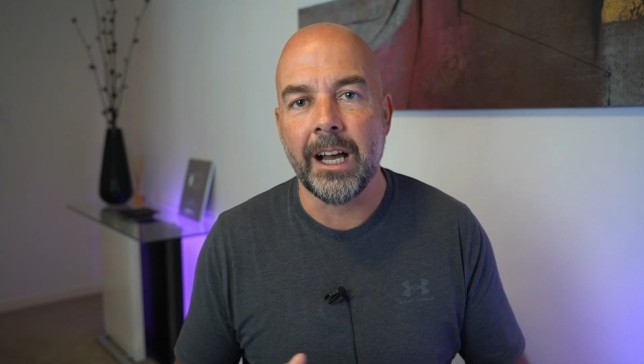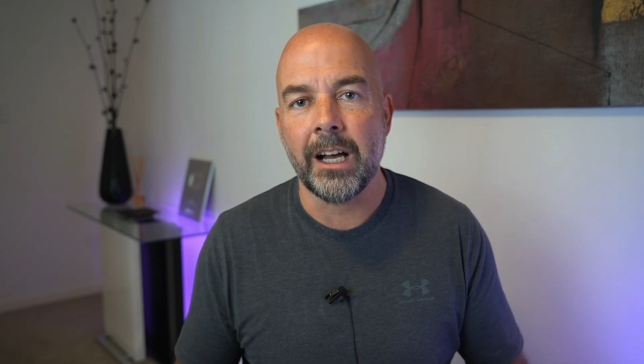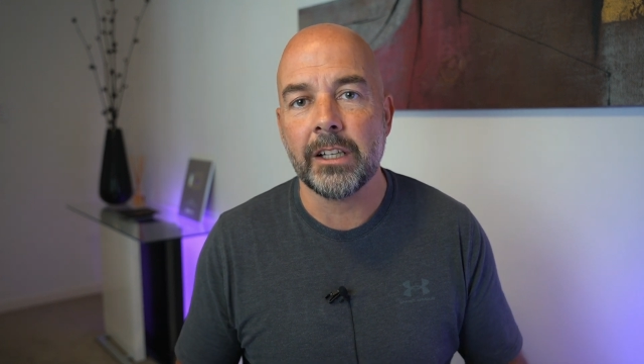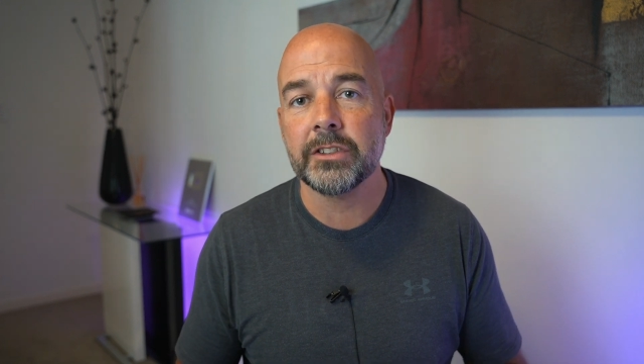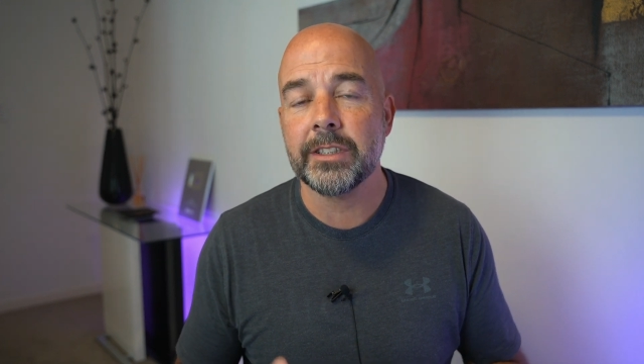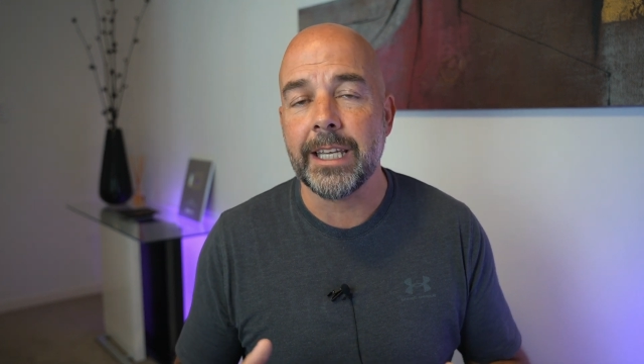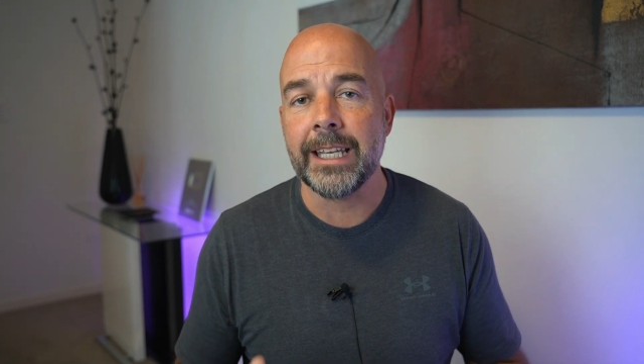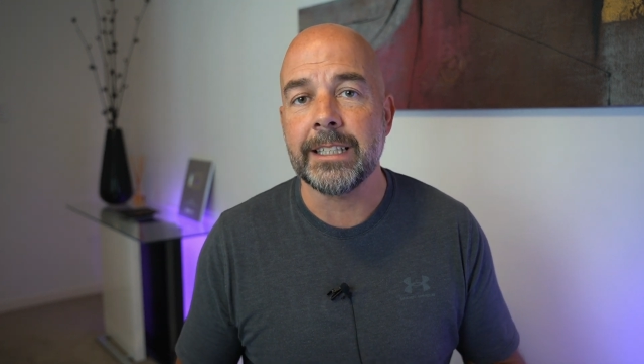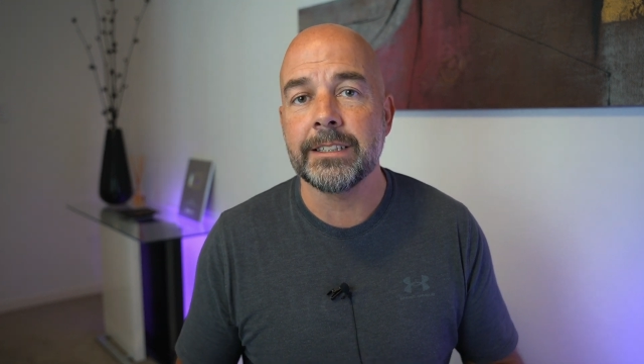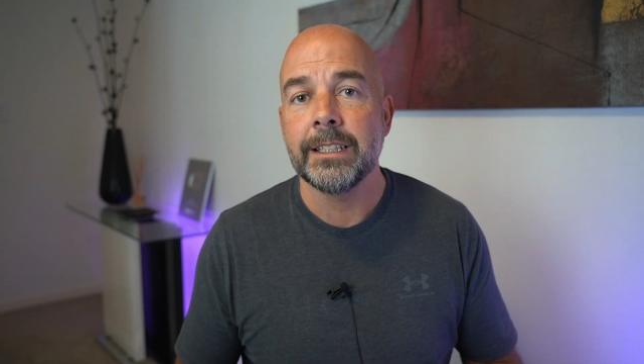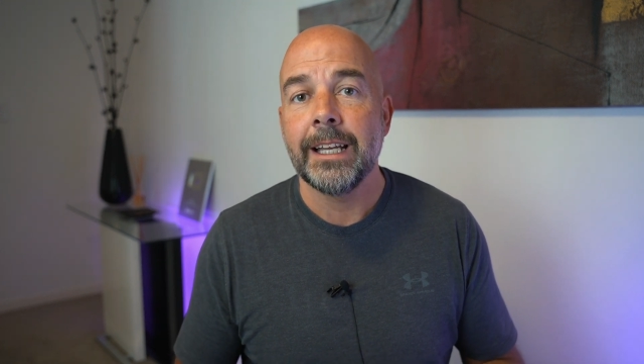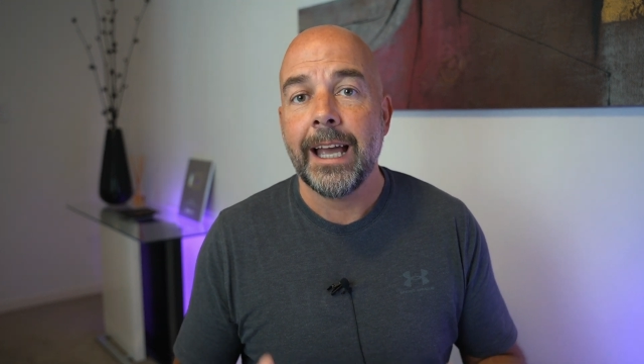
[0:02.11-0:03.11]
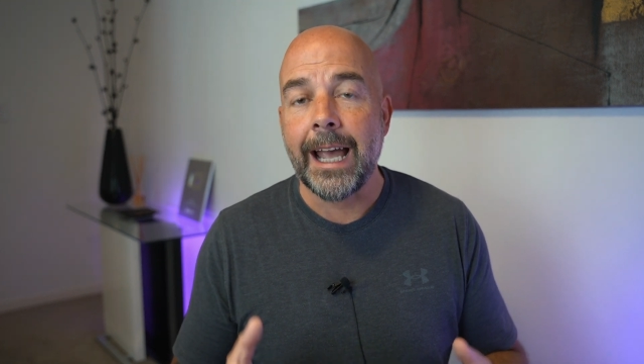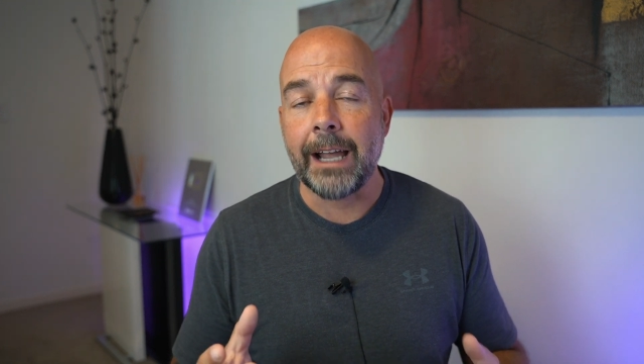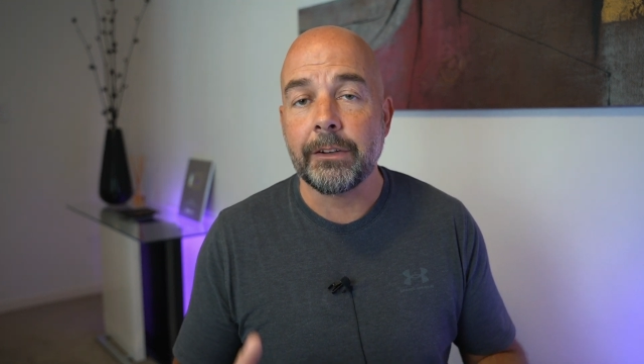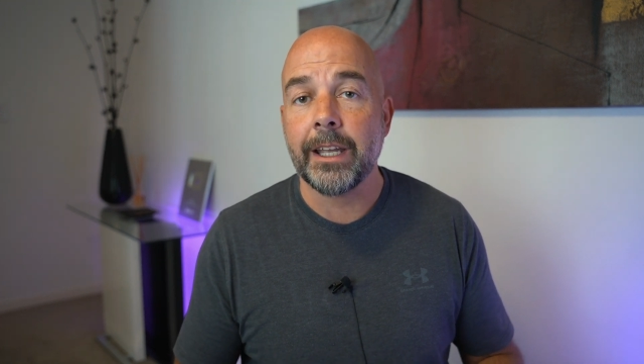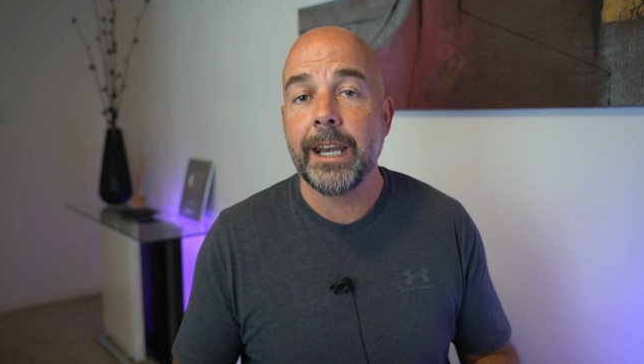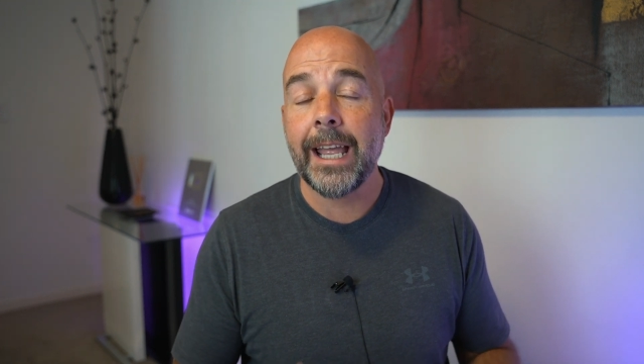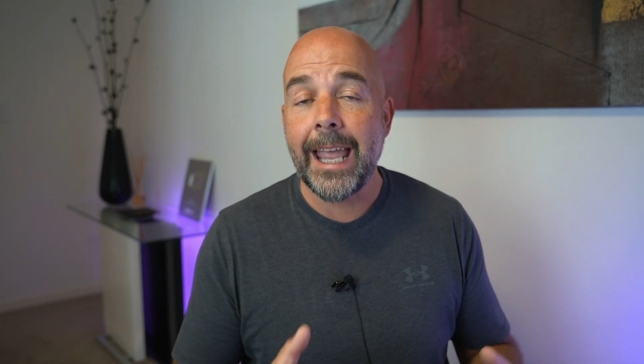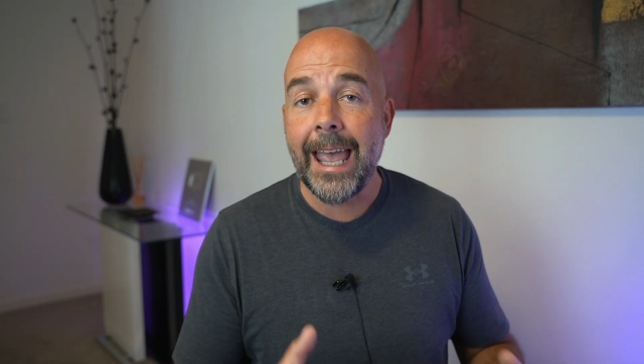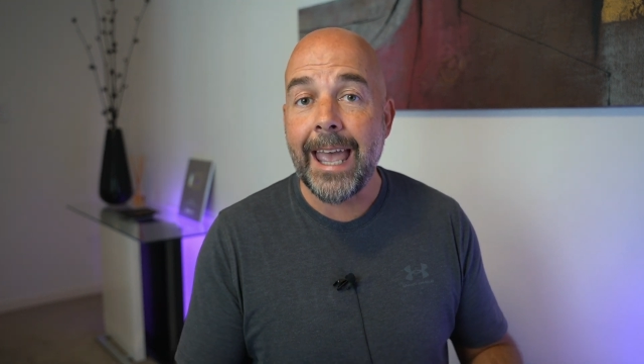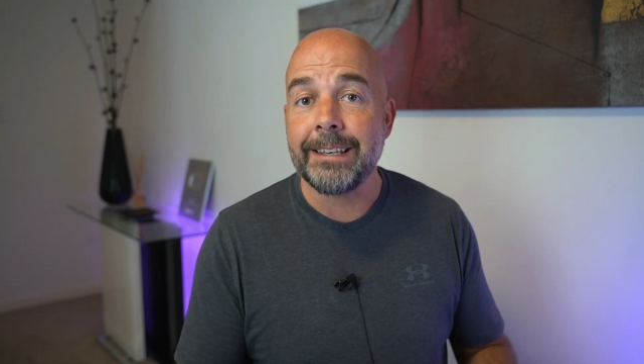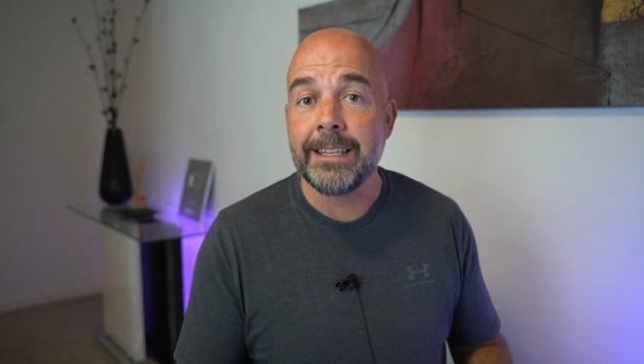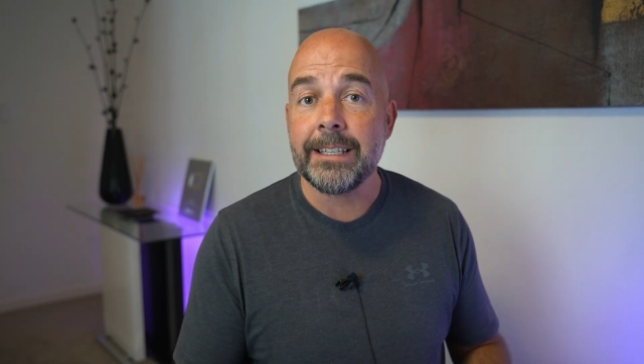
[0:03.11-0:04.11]
asked is how can I
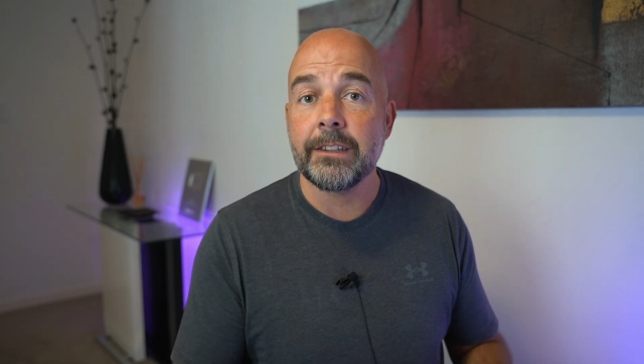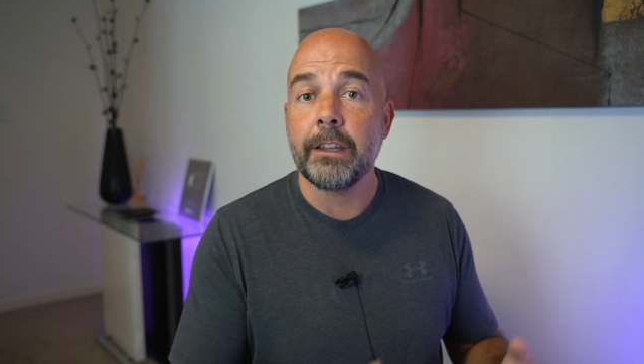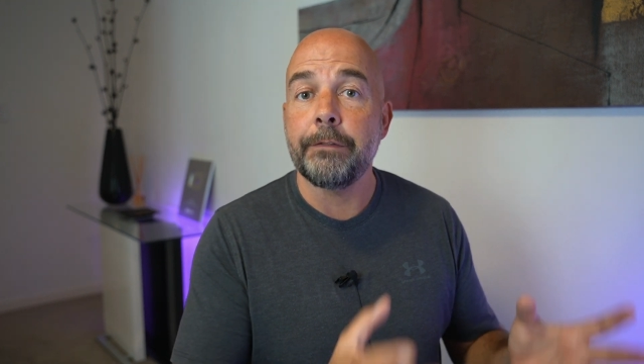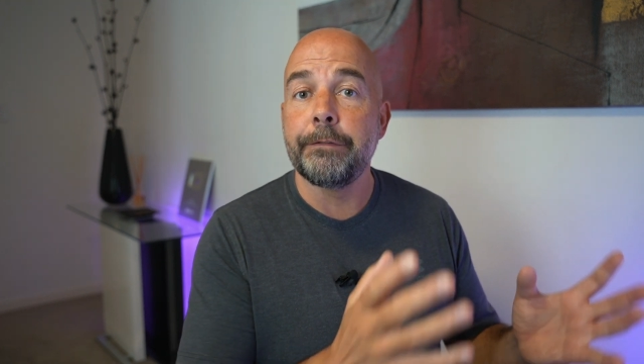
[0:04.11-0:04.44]
edit the